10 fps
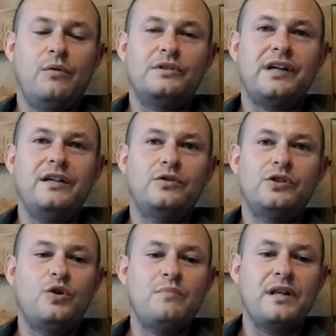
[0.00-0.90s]
will take you
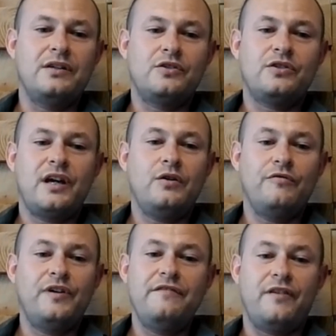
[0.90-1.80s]
2 minutes. Just get
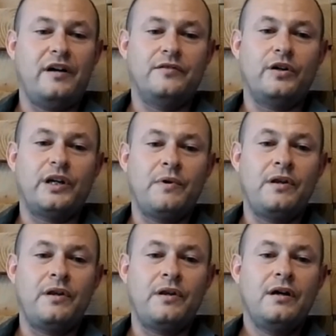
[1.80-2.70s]
your V5
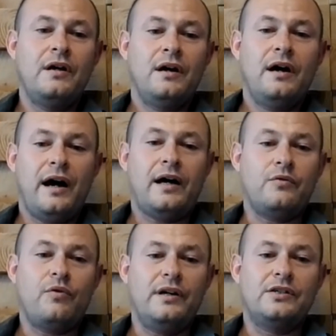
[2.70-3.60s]
document and
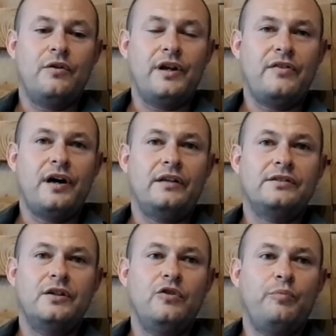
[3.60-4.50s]
write on it that
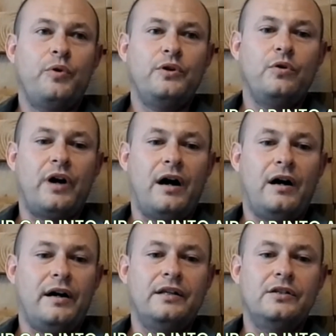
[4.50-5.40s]
you've put your
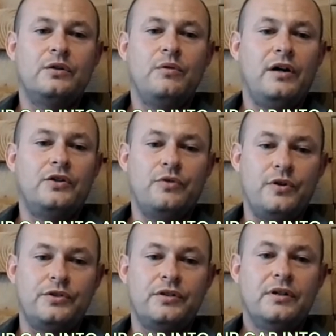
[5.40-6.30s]
car into a
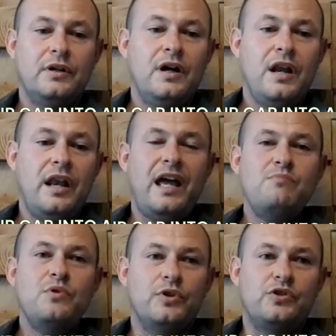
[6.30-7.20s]
trust.
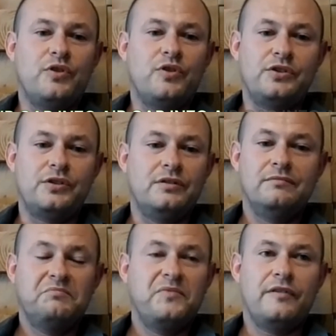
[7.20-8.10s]
Name your trust,
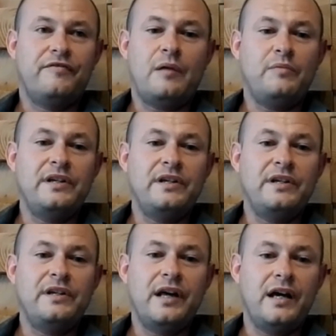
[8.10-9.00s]
the family
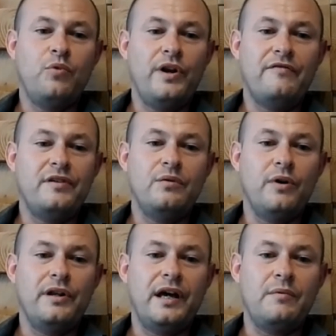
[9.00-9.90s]
name, whatever you
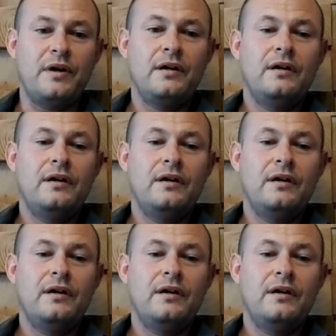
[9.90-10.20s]
want to name it.